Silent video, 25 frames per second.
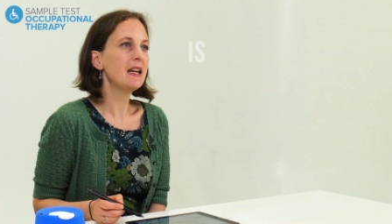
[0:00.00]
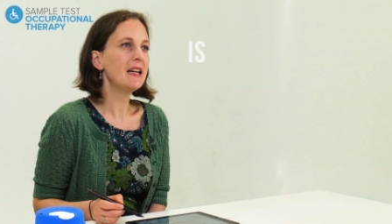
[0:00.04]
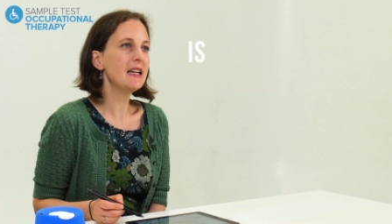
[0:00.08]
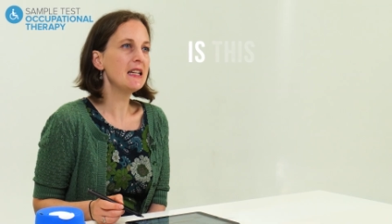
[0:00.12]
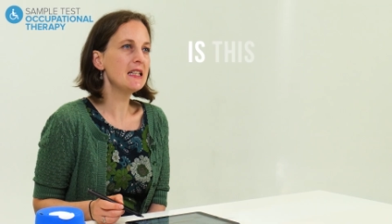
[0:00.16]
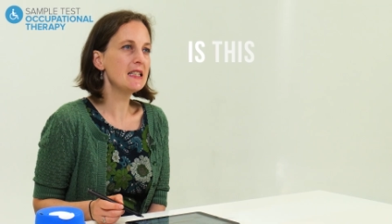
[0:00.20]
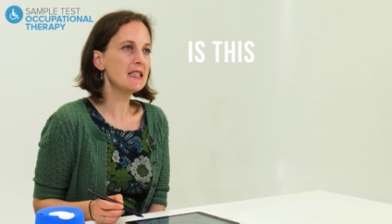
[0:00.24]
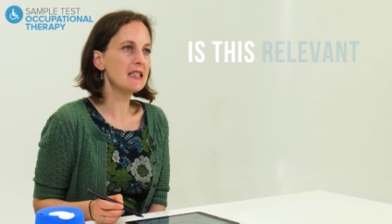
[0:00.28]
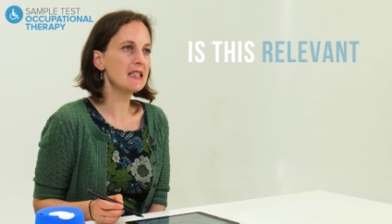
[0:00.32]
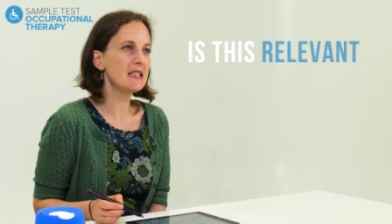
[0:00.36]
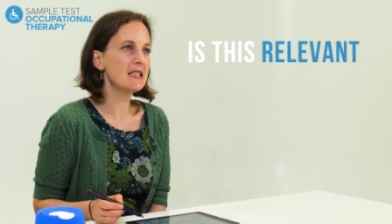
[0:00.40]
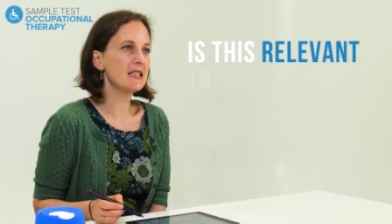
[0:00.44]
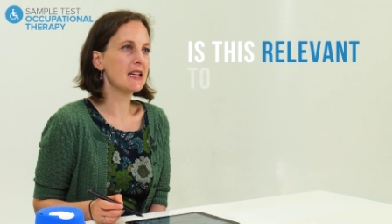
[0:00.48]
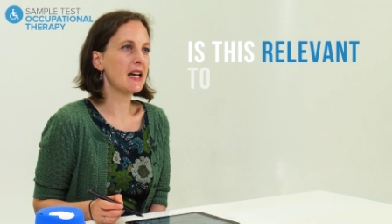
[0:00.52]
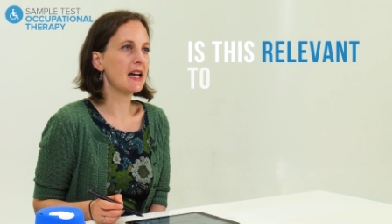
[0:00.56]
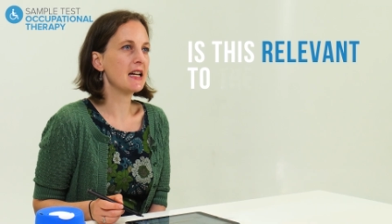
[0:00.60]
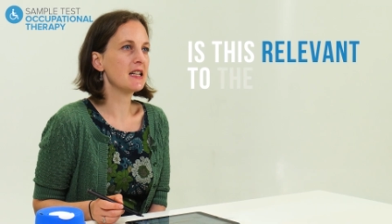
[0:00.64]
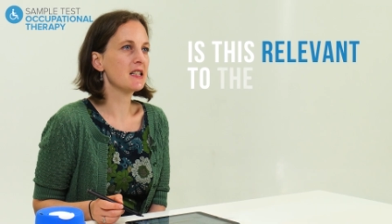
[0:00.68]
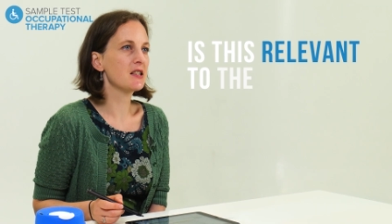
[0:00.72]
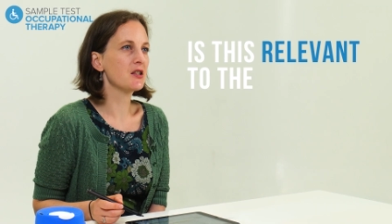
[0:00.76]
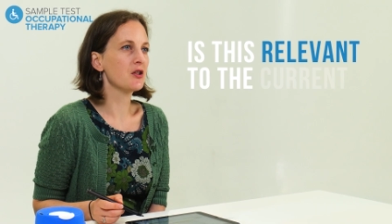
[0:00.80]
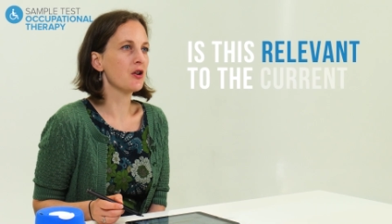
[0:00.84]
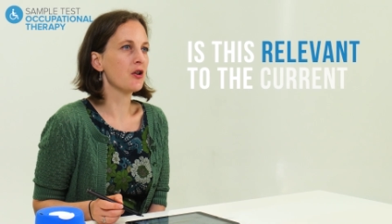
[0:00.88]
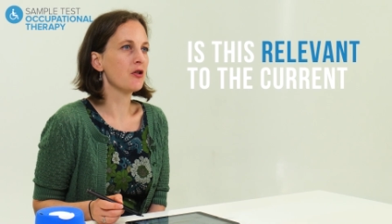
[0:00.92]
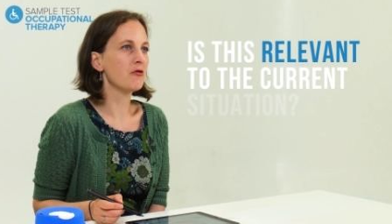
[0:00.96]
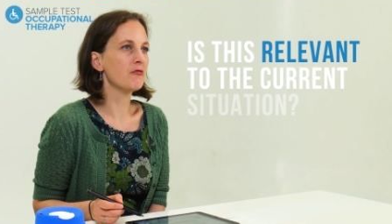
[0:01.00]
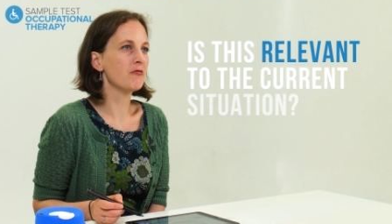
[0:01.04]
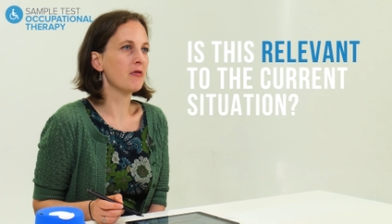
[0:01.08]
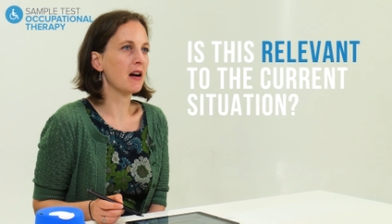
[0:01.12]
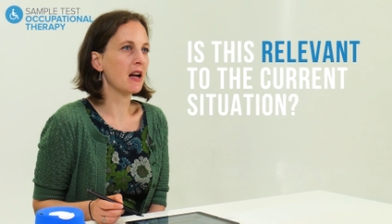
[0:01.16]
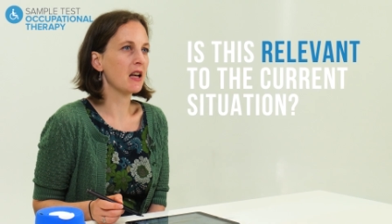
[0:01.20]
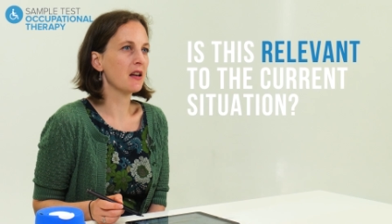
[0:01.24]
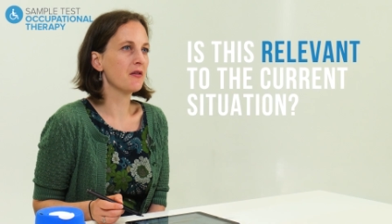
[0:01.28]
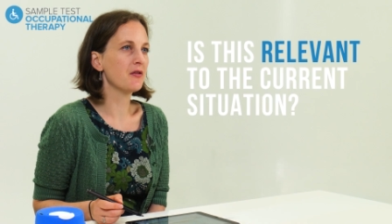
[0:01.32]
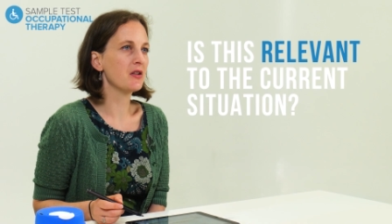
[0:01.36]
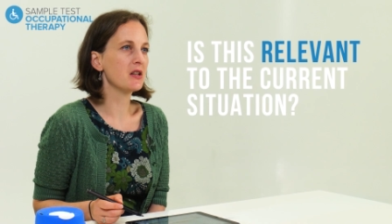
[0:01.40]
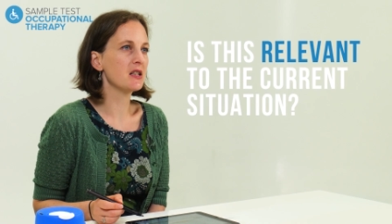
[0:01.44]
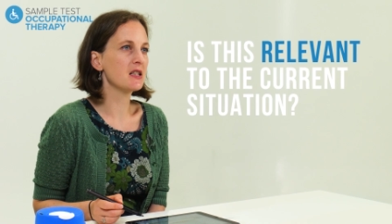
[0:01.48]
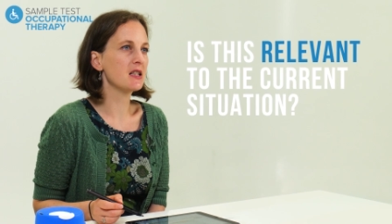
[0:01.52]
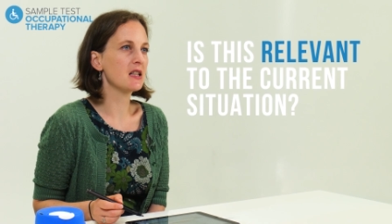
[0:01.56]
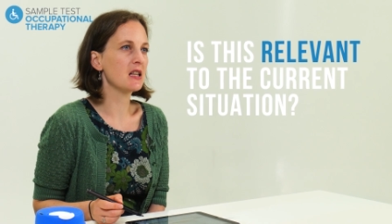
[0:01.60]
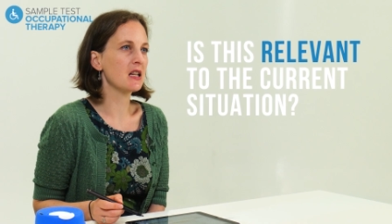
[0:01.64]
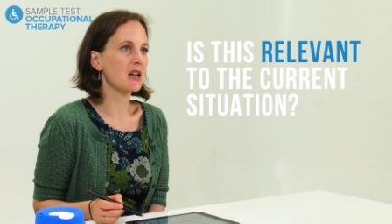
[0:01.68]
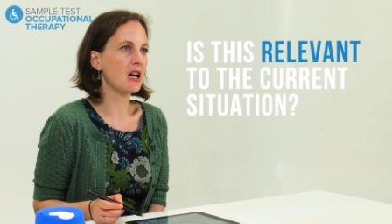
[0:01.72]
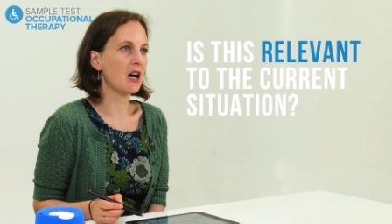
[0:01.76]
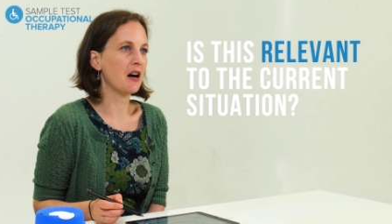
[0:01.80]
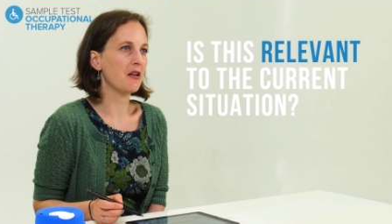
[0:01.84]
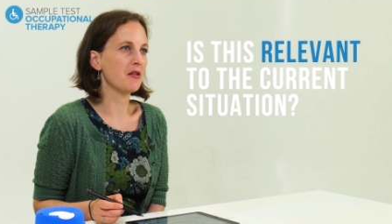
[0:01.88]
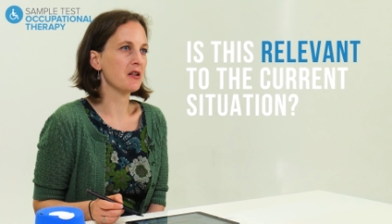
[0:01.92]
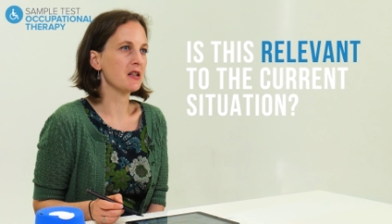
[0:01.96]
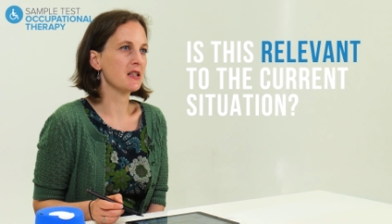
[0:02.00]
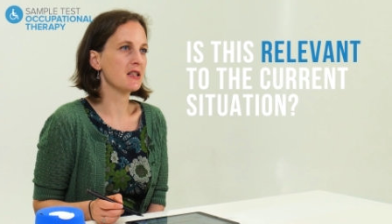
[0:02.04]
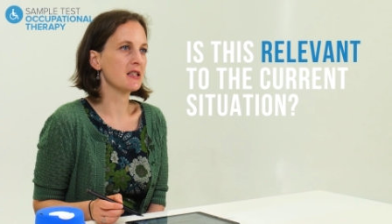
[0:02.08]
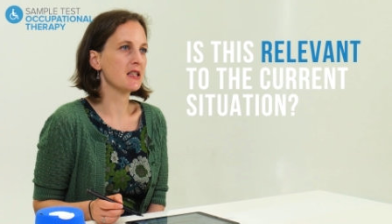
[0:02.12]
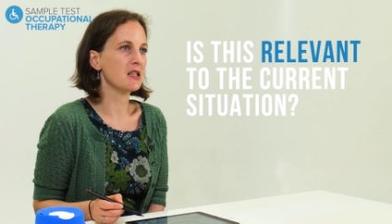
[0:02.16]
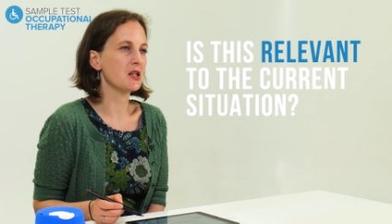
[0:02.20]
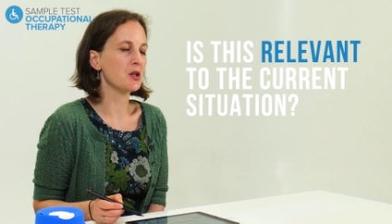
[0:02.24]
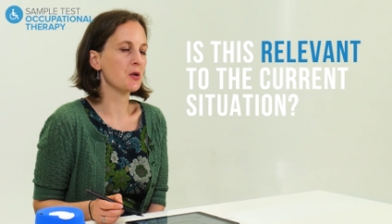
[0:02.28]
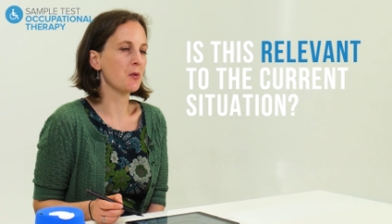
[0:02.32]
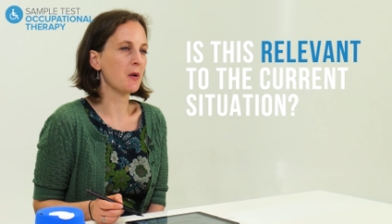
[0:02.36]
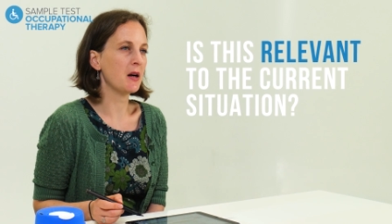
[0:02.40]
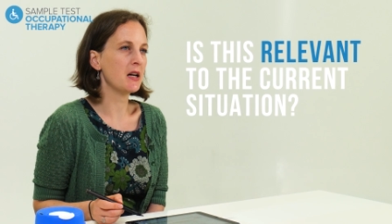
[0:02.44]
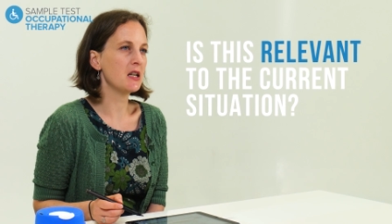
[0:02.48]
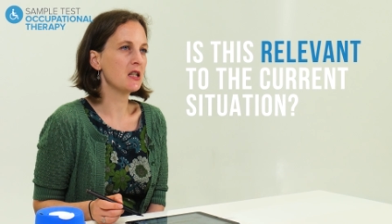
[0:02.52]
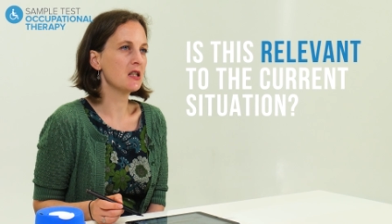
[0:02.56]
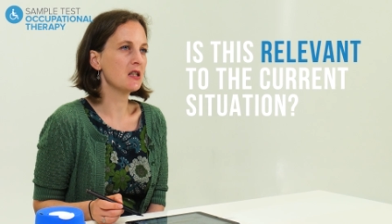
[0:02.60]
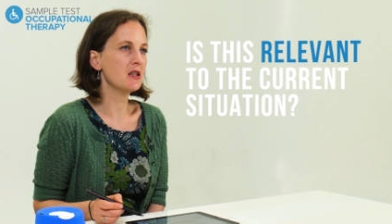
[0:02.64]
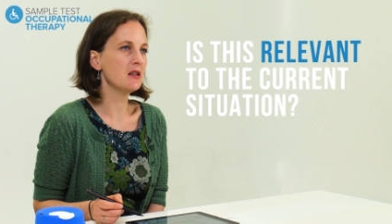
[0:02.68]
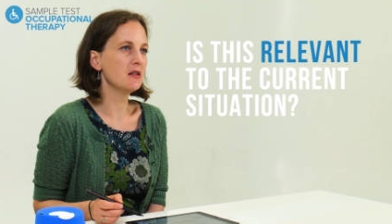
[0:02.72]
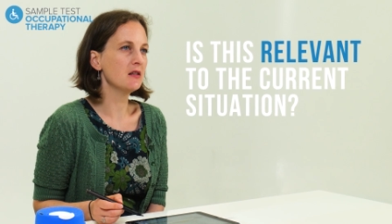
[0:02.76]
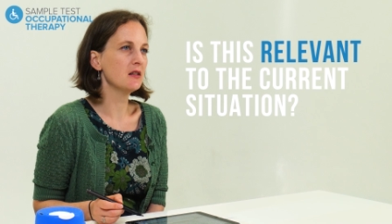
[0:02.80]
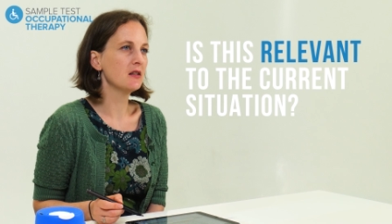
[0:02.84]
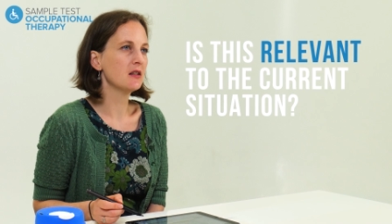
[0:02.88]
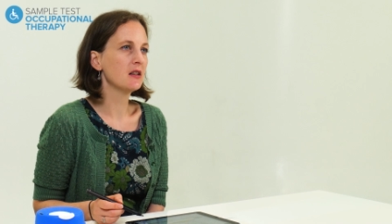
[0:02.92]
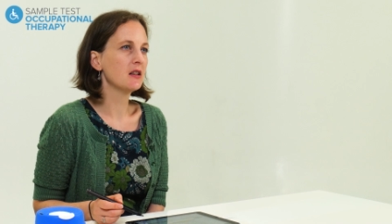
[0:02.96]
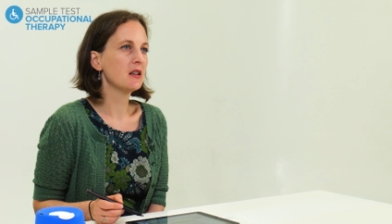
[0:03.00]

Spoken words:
Is this case note relevant to the current situation?